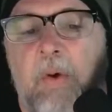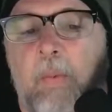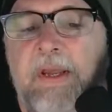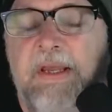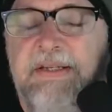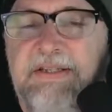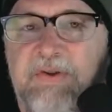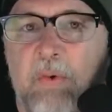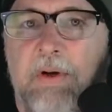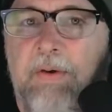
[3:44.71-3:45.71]
We can
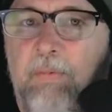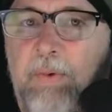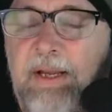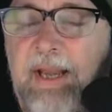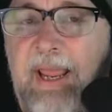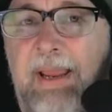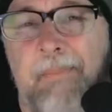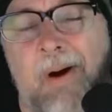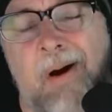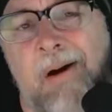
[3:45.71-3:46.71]
sort,
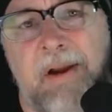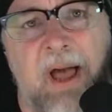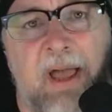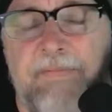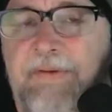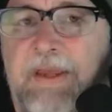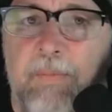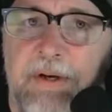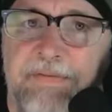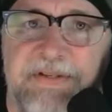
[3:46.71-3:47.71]
rename, archive, get
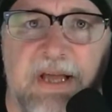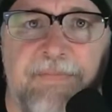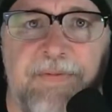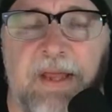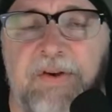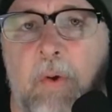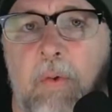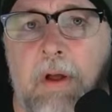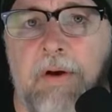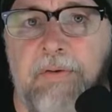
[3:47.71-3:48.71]
rid of stuff that no
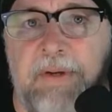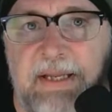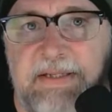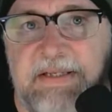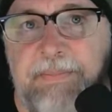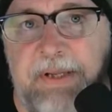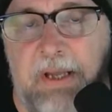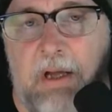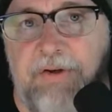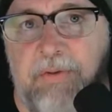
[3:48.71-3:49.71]
longer needs to be
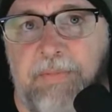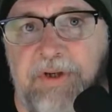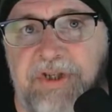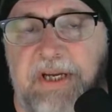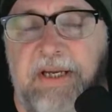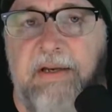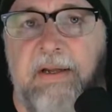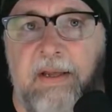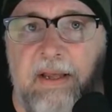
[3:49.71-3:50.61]
on your machine.